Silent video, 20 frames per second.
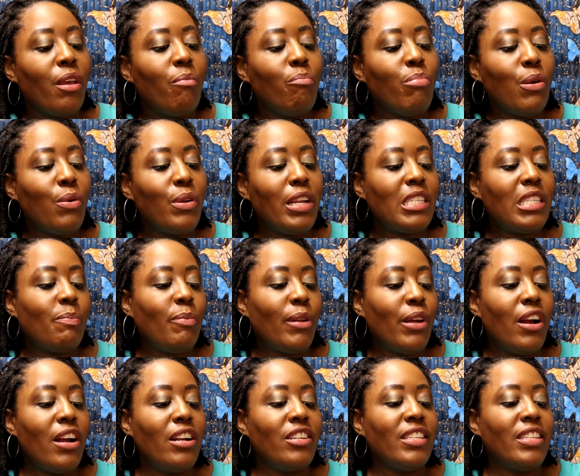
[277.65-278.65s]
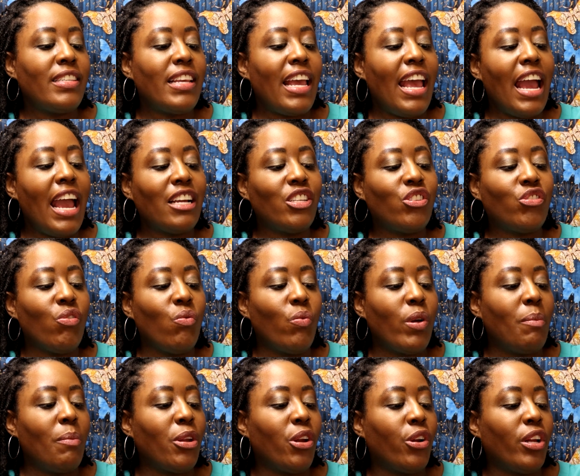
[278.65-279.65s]
Beauty splurges, extra
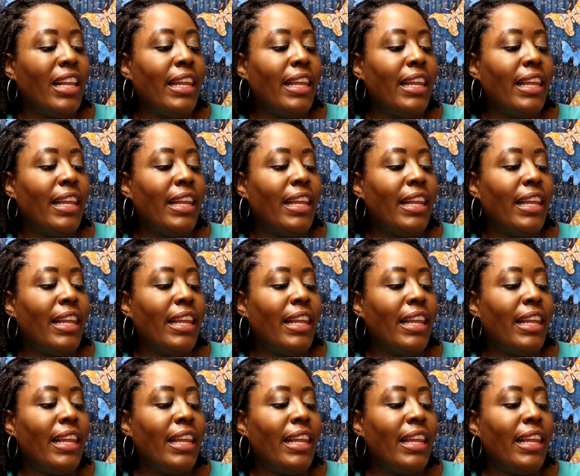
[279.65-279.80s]
whipped